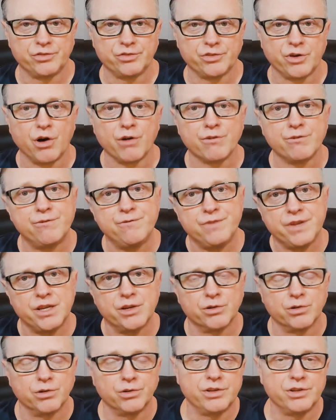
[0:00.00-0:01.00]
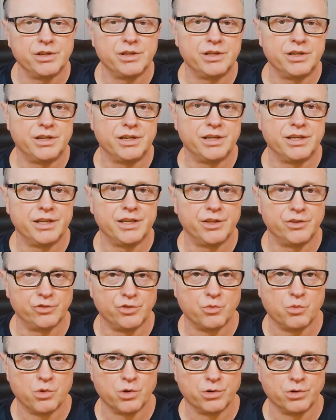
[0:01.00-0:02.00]
Our field is the
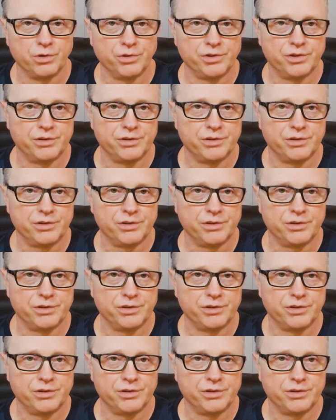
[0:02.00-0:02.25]
world.